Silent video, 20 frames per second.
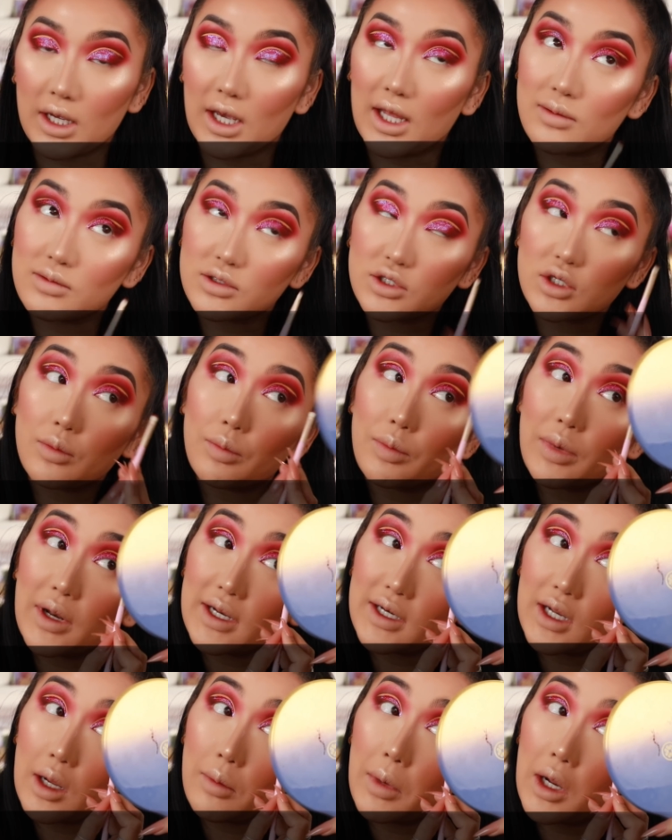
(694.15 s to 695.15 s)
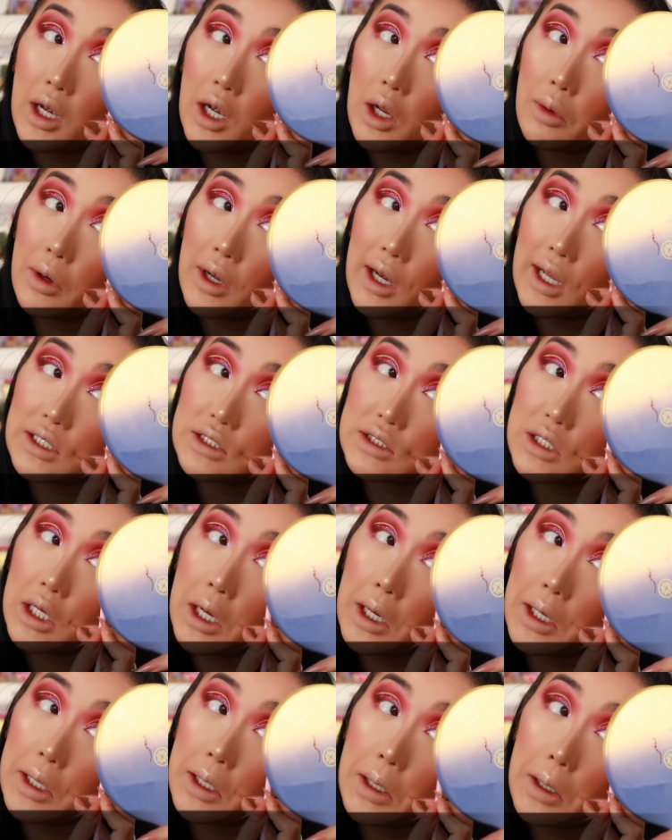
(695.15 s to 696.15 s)
and I'm just going to blend out my lower lash
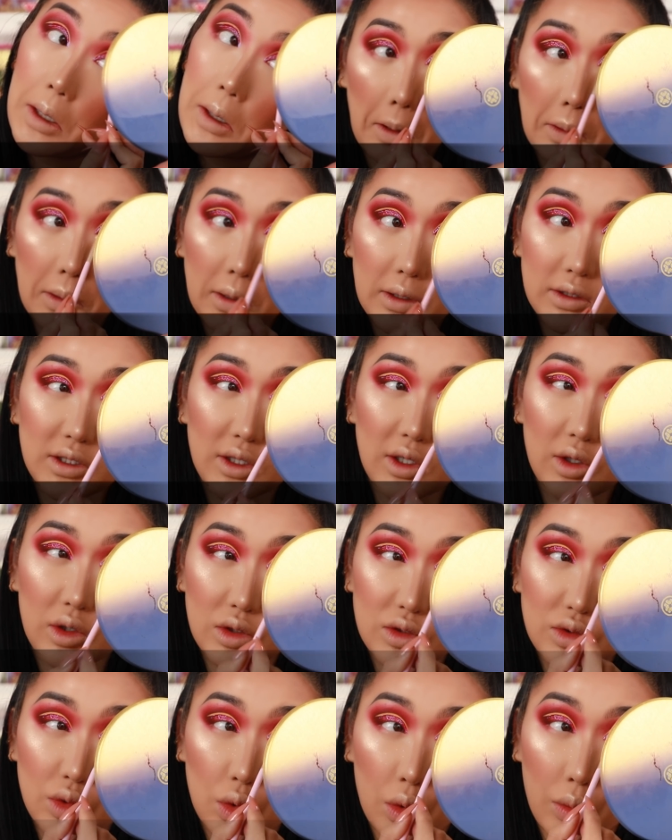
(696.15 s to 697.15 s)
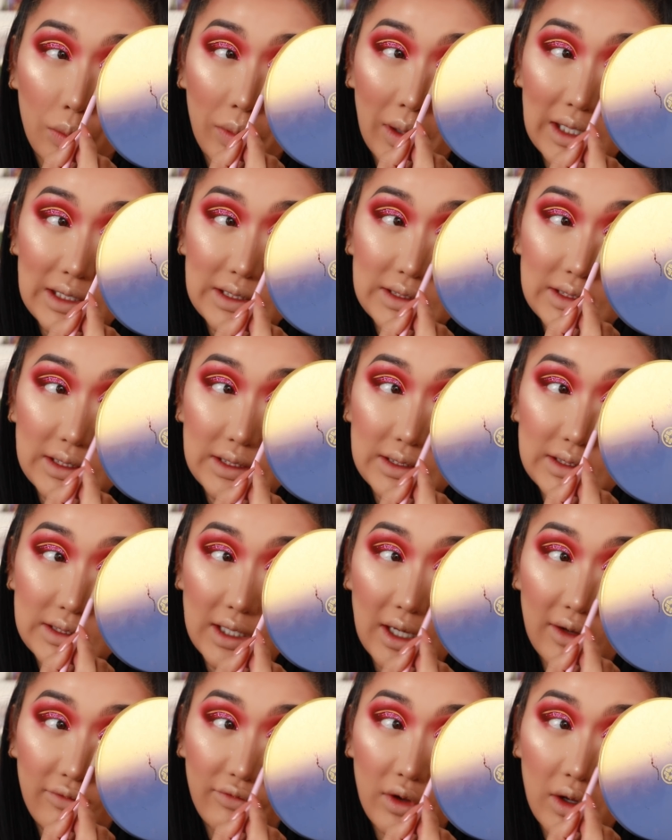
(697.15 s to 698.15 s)
line just so that it all blends in
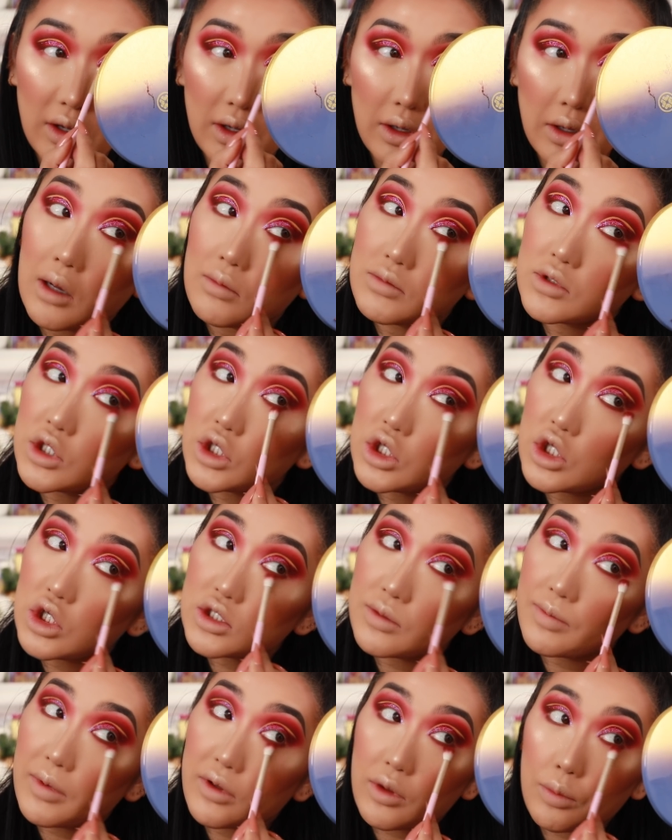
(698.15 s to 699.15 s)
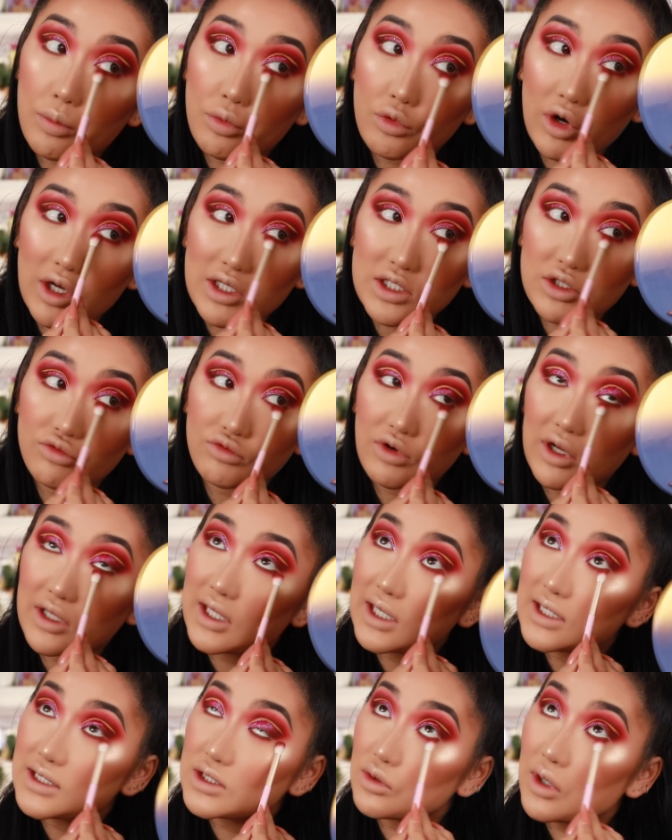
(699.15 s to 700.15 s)
together. I'm just going to use a bit of the brighter red
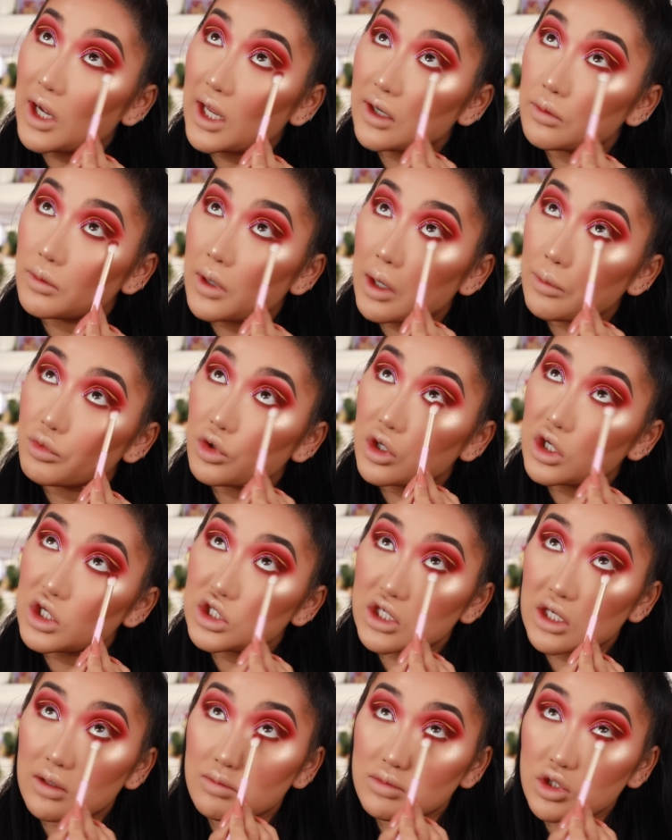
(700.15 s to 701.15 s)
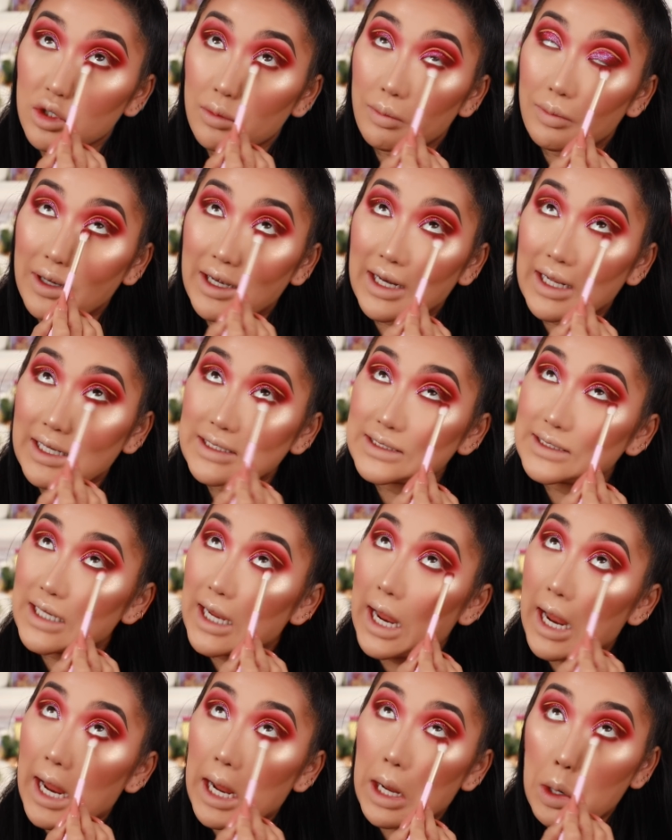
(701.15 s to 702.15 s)
that I still had on my brush and I'm just going to blend
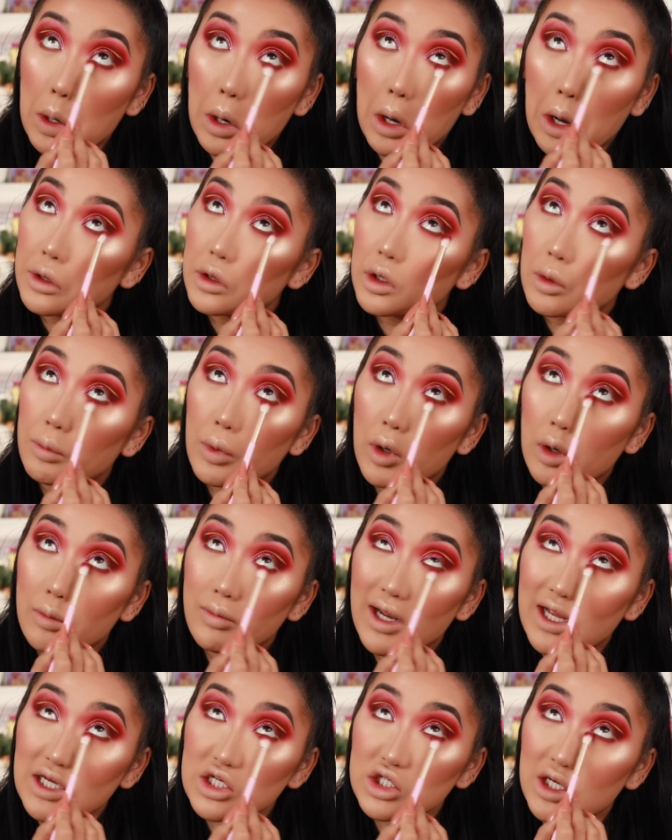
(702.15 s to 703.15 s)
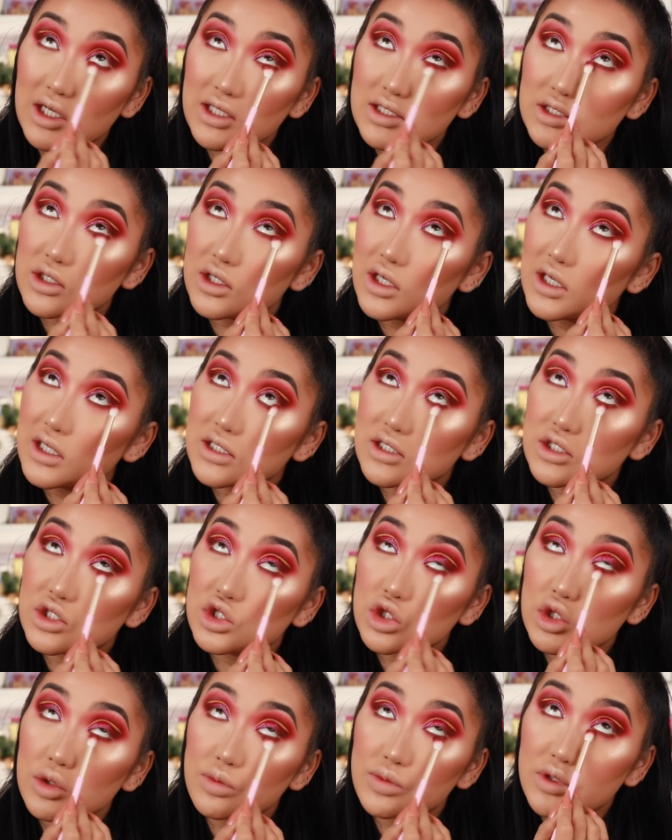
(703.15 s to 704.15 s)
out the bottom lash line so that it's
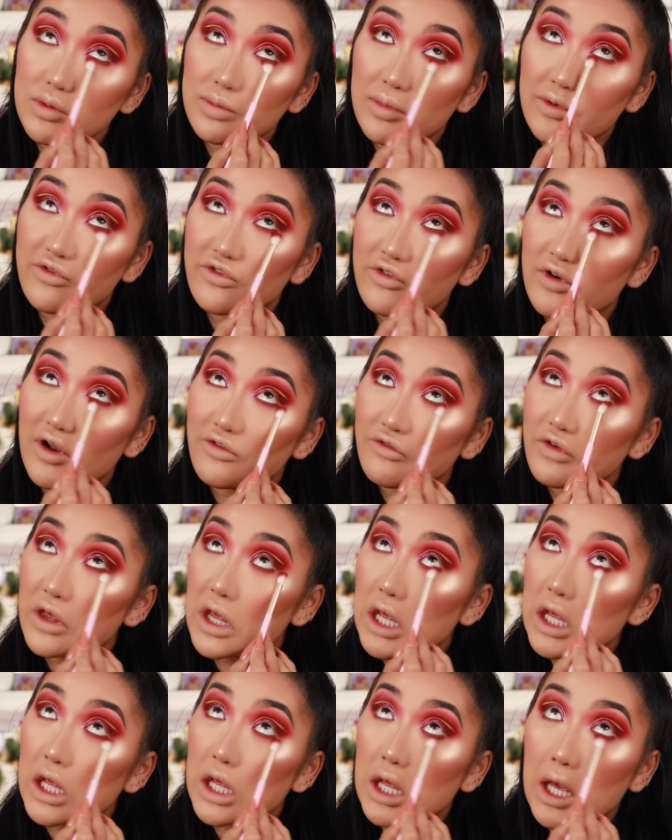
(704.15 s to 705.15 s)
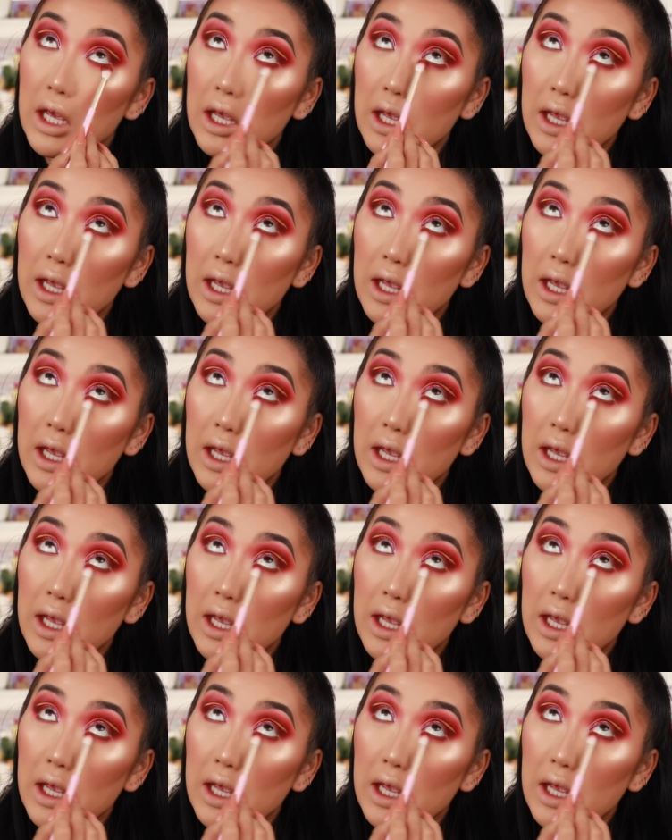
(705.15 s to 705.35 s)
super fluffy.